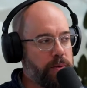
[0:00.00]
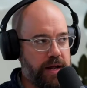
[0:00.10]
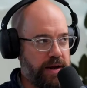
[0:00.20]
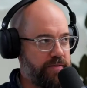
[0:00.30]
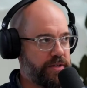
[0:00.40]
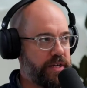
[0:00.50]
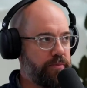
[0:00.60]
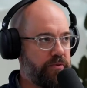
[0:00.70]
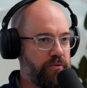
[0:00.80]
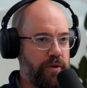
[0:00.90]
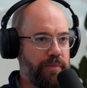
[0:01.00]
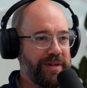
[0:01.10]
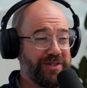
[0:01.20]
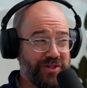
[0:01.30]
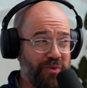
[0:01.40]
had ever seen before. Yeah. But
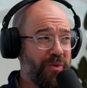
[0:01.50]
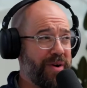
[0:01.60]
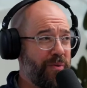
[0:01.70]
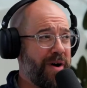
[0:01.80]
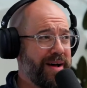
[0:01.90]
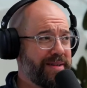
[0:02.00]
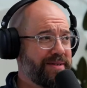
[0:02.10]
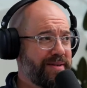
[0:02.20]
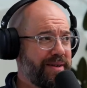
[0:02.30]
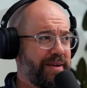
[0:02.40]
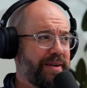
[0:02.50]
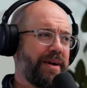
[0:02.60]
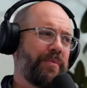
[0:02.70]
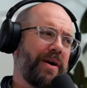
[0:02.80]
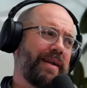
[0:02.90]
story-wise,
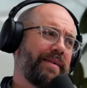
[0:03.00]
come on.